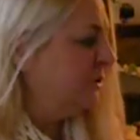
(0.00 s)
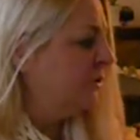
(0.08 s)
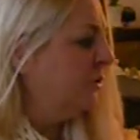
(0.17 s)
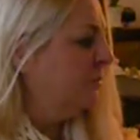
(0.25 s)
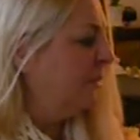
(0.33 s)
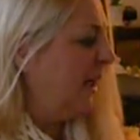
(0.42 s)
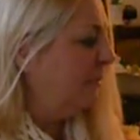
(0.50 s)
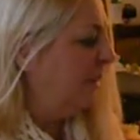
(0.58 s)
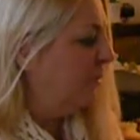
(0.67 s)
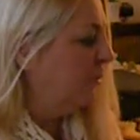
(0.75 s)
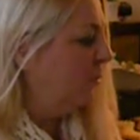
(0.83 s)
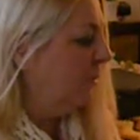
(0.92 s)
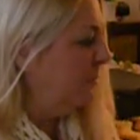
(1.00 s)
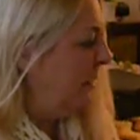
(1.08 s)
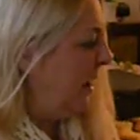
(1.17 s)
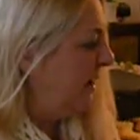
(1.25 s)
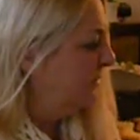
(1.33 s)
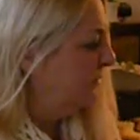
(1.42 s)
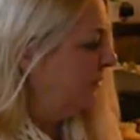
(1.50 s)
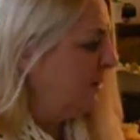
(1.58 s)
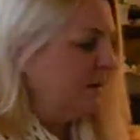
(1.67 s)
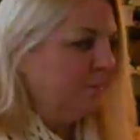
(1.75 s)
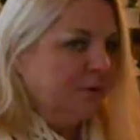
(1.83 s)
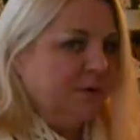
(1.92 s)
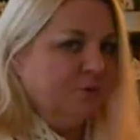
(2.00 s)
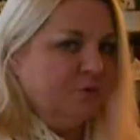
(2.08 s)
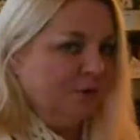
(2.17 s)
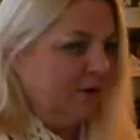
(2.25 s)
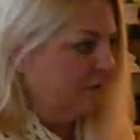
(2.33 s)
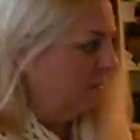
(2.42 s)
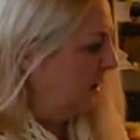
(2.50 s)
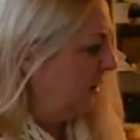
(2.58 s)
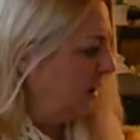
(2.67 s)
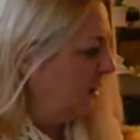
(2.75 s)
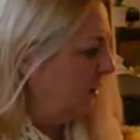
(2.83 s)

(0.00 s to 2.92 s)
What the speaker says: just heard black people were mad for not being treated right.